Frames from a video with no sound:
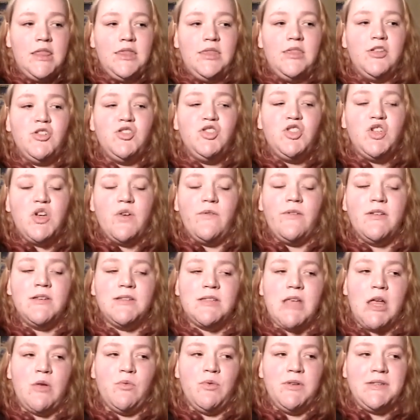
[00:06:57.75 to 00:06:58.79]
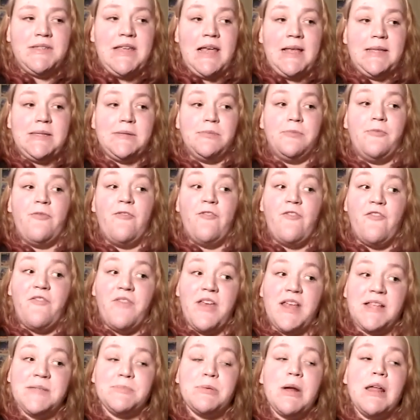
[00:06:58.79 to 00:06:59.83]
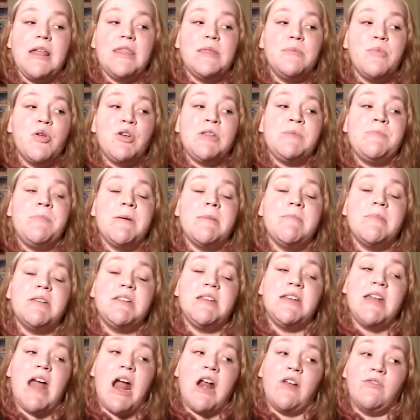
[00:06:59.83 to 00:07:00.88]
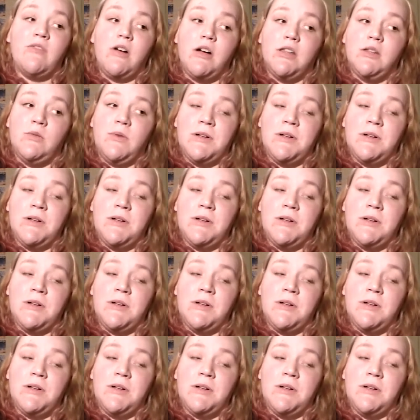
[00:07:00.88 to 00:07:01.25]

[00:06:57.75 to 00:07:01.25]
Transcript: The Juvia's, I will say, is probably the most pigmented out of all the